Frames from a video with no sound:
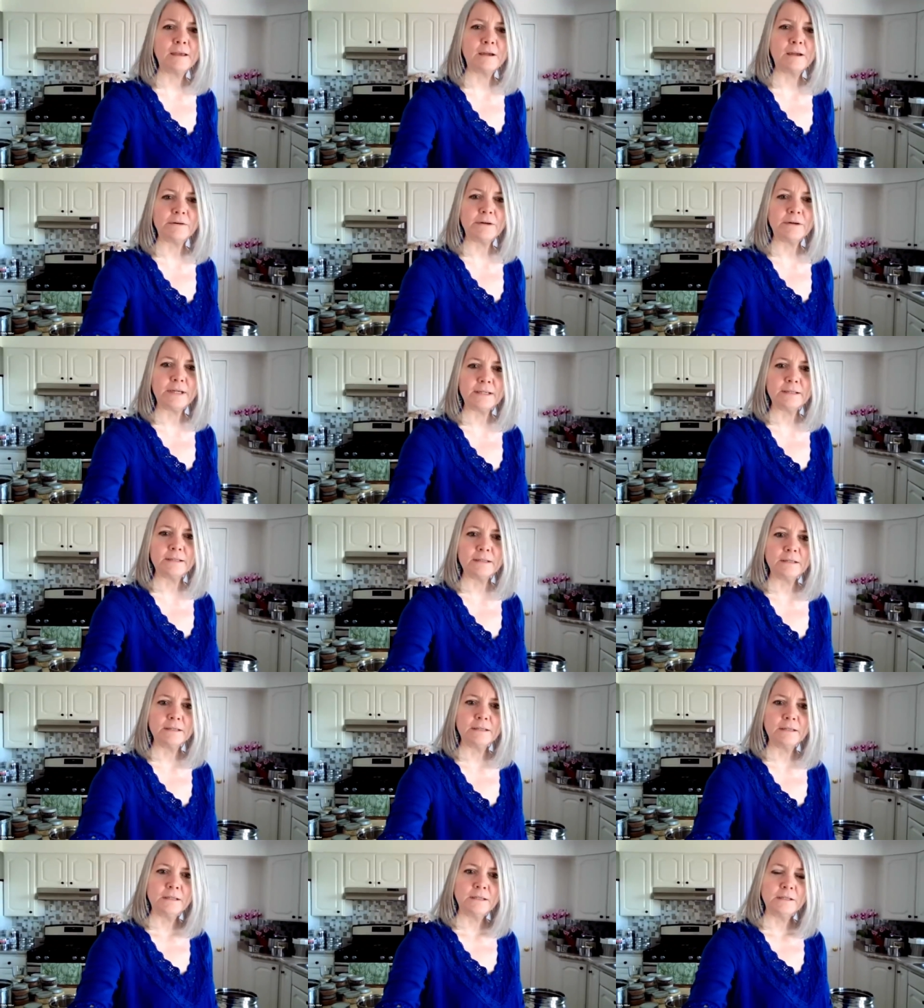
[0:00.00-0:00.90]
all right.
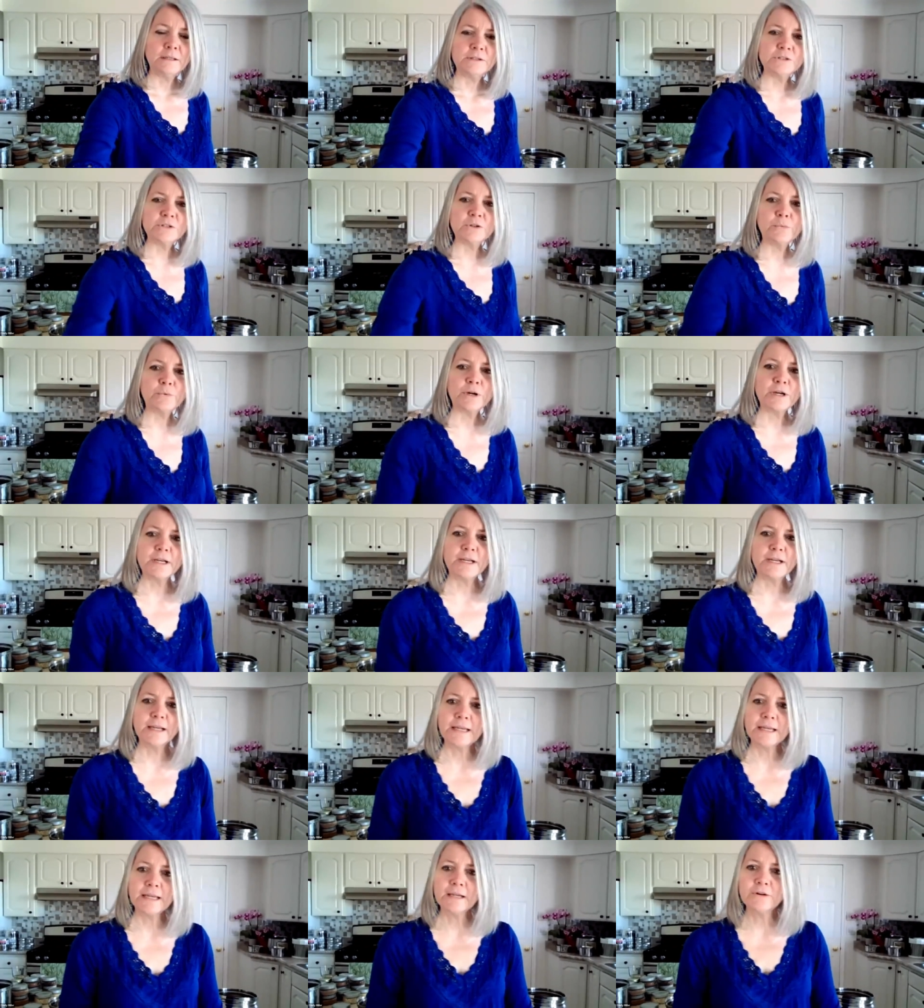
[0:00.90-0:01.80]
So we're
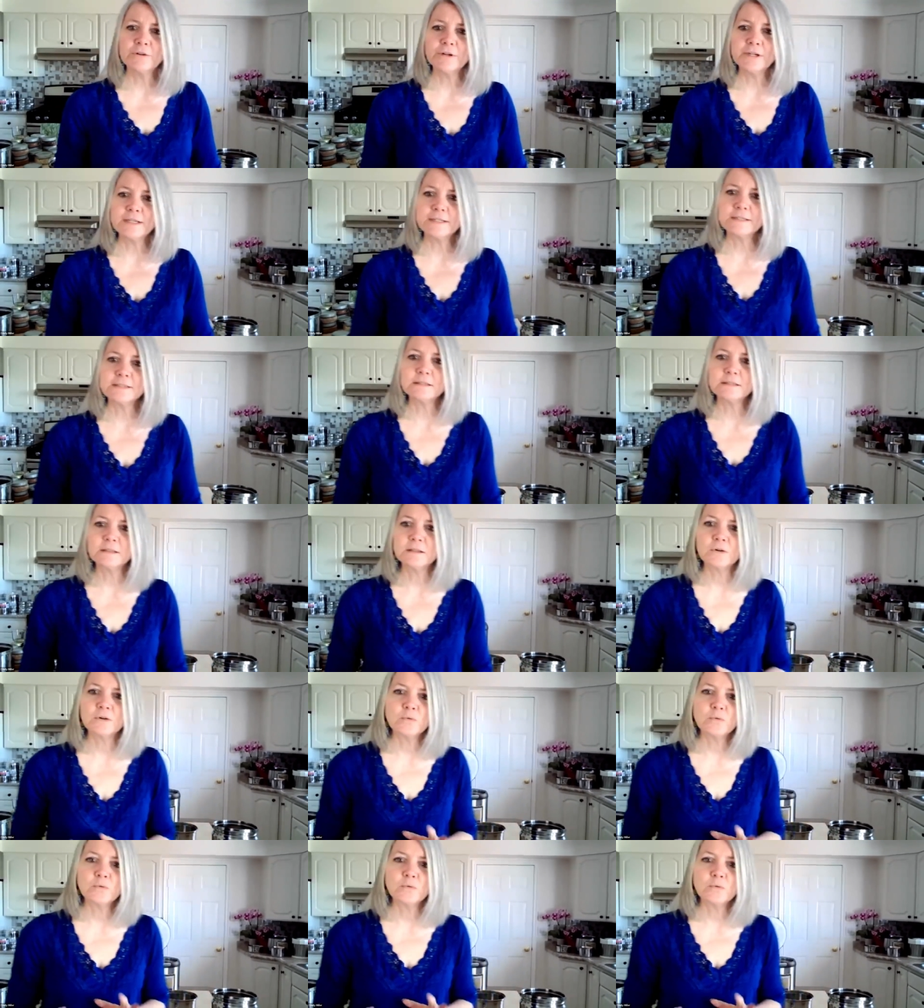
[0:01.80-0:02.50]
going to increase the